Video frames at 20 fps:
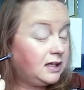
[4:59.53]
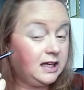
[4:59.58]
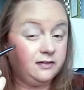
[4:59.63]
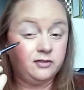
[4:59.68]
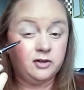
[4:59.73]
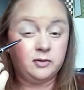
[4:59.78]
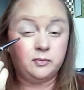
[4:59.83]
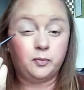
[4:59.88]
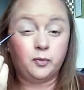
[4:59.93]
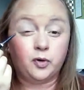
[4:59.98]

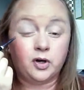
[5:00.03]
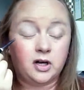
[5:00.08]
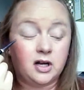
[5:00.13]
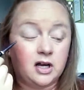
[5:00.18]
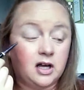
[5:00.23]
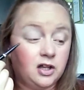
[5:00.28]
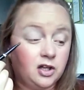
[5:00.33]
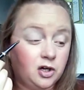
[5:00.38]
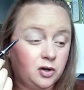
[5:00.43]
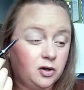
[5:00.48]
even more
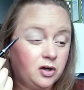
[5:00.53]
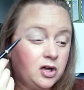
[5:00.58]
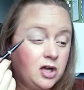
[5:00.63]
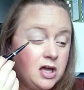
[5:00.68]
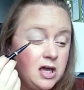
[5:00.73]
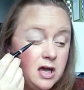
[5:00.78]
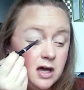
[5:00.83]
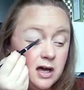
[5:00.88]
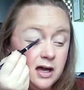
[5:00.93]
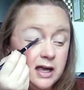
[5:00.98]
color
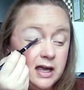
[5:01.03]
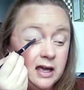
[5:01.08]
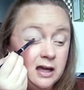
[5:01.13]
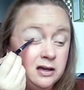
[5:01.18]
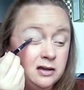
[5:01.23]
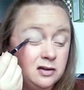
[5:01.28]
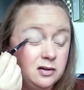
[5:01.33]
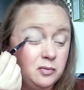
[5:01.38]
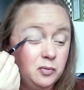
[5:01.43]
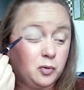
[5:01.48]

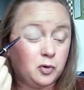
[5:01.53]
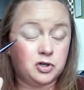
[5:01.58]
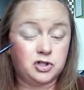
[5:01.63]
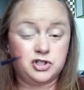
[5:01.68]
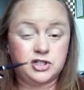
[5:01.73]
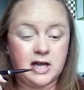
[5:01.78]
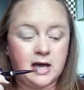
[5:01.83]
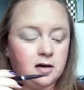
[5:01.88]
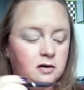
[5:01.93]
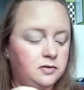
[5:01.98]
and more
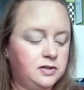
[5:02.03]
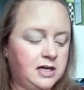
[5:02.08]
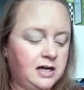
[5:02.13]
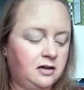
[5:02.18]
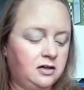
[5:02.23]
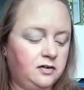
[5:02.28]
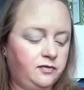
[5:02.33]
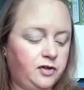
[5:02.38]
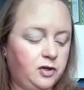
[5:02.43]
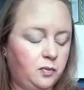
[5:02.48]
shadow
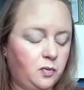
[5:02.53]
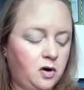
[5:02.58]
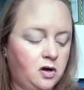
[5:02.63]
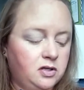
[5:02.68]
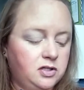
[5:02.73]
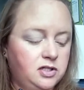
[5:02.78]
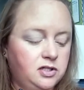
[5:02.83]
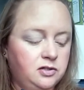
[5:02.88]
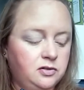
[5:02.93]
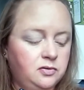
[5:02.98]
down if you
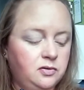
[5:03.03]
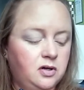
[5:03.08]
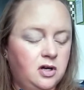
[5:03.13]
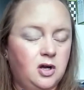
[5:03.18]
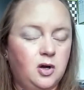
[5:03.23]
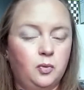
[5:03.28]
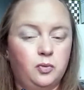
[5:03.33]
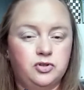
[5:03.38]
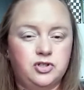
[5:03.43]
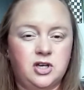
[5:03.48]
want to,
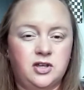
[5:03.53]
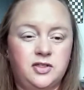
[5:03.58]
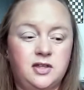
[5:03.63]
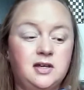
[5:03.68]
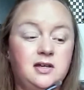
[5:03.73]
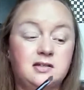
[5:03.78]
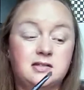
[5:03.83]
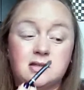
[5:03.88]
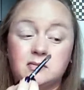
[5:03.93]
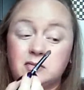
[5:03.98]
which I think is